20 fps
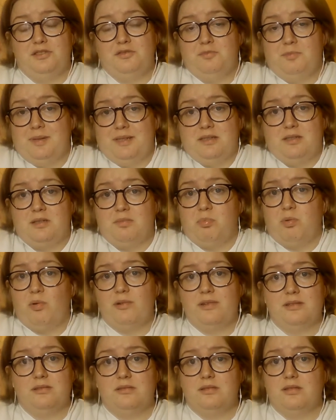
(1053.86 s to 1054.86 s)
been
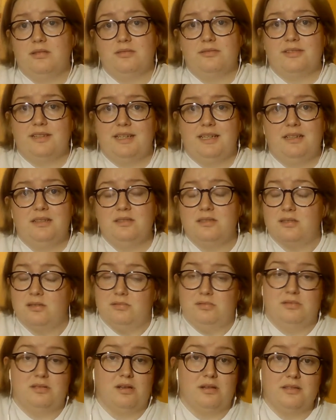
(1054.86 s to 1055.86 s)
spoiled already,
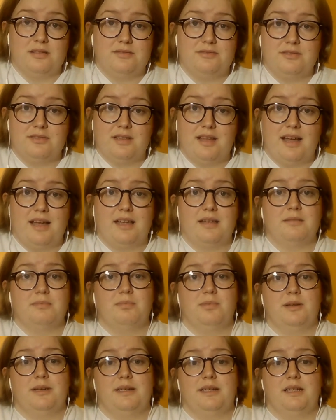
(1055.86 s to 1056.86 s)
so sorry for that.
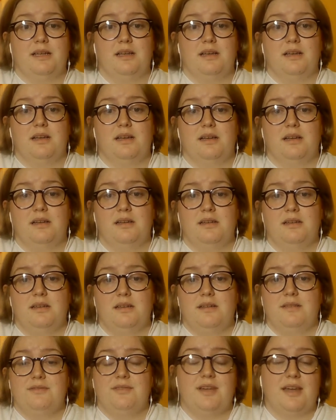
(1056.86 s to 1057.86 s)
But
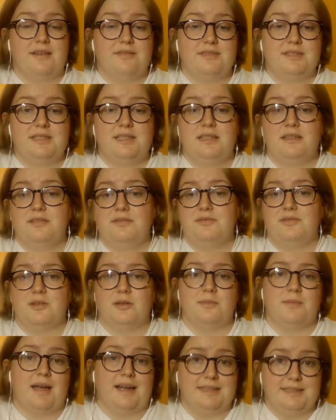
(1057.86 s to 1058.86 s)
if you haven't seen the
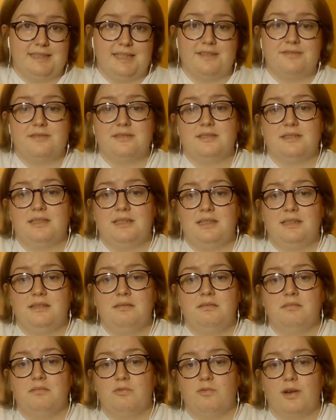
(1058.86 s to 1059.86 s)
film, I
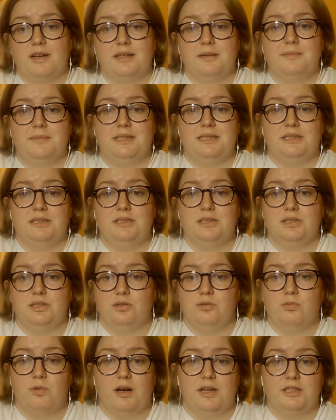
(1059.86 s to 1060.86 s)
definitely recommend
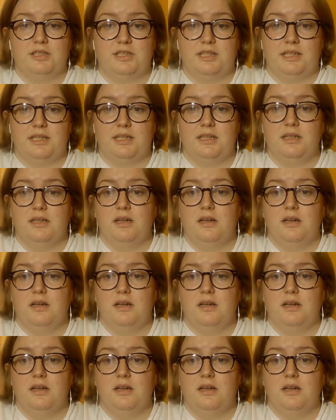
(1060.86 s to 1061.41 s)
you watch it.